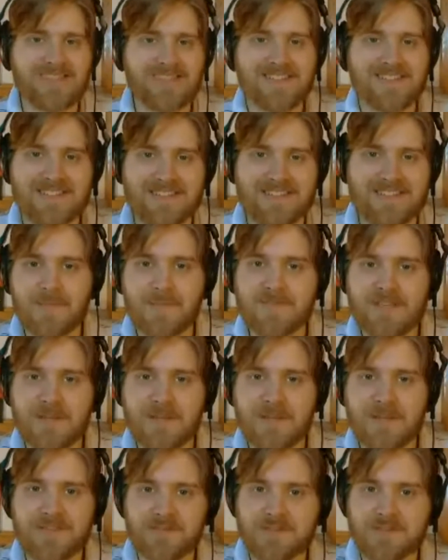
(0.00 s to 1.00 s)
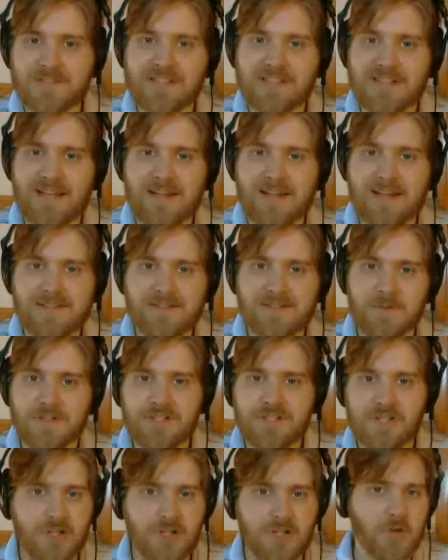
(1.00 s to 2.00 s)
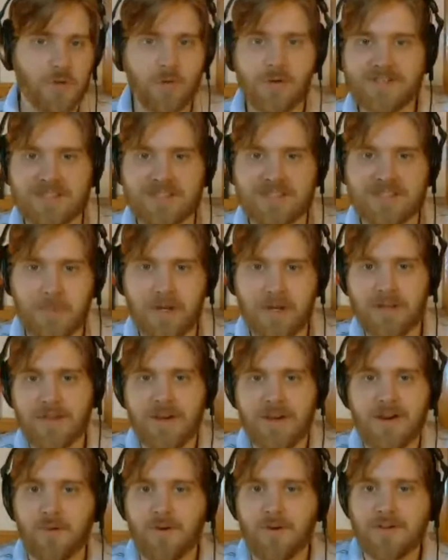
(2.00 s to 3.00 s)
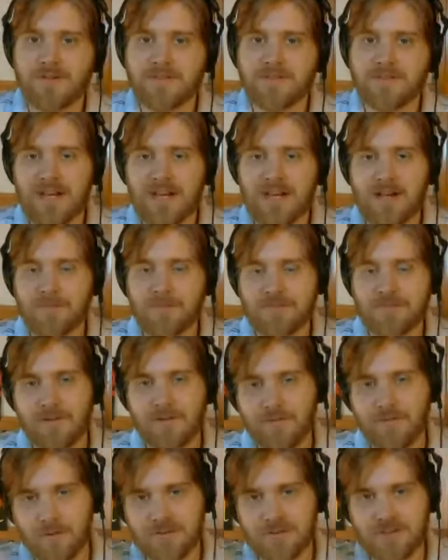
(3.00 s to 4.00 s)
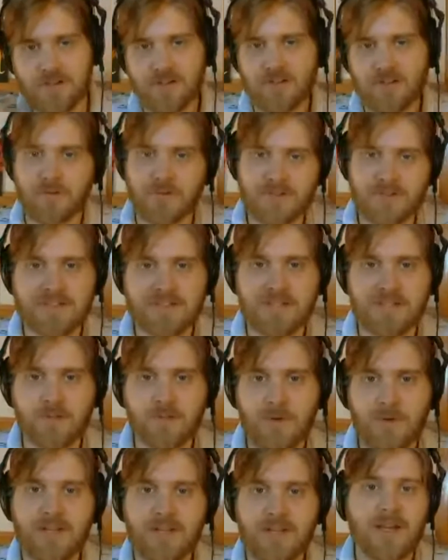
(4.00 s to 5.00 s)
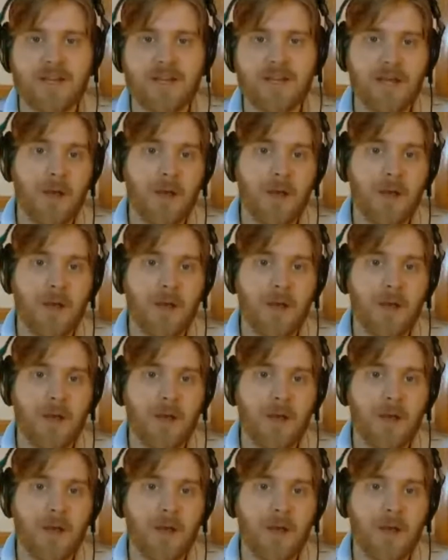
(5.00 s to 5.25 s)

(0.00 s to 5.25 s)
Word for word: Wesley guys. Snipes, I believe, was in the last one. Chuck Norris mm-hmm. has been in there at one of those times, so, of course, Chuck Norris is going to win.